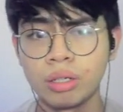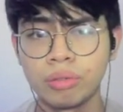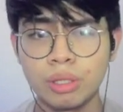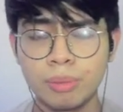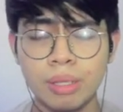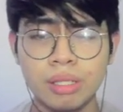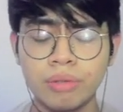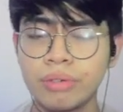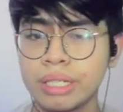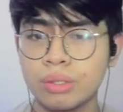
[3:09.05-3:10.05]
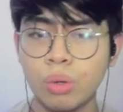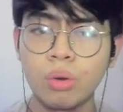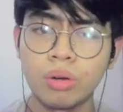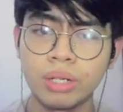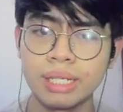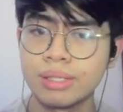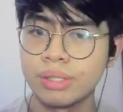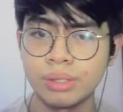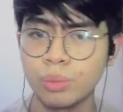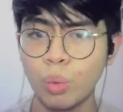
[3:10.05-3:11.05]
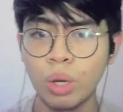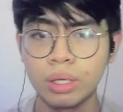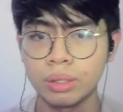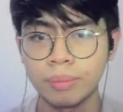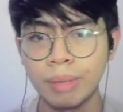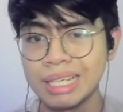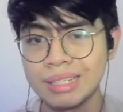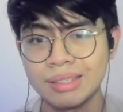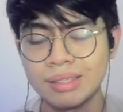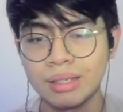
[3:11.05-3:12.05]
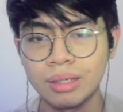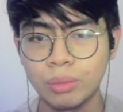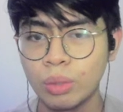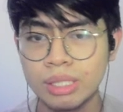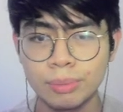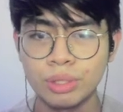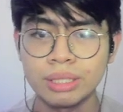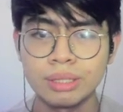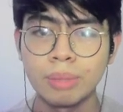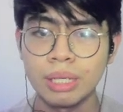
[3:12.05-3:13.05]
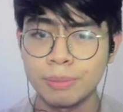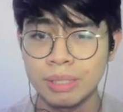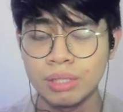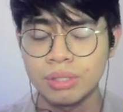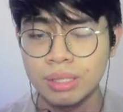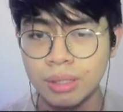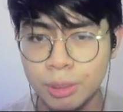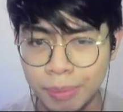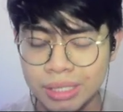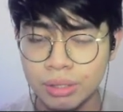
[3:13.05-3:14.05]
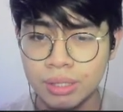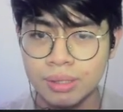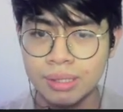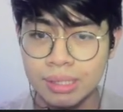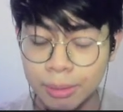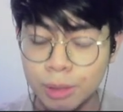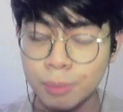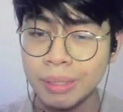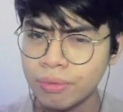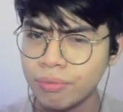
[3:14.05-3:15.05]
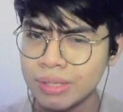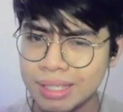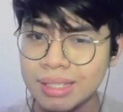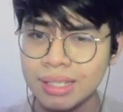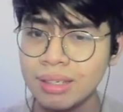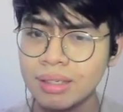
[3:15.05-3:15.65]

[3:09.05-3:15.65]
the false positive rate score, is just 1 minus 1 subtracted by specificity,